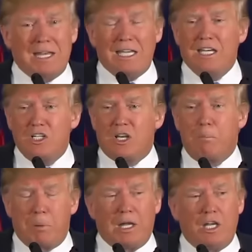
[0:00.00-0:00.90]
billions
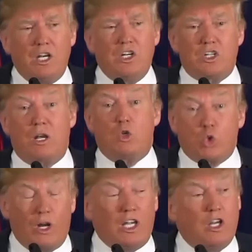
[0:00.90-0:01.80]
and billions and
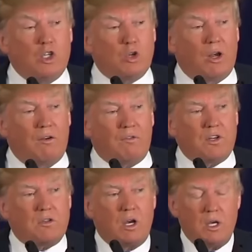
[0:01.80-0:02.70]
trillions on
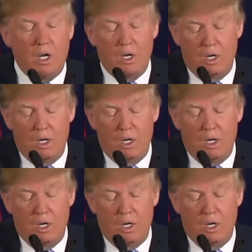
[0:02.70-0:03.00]
infrastructure?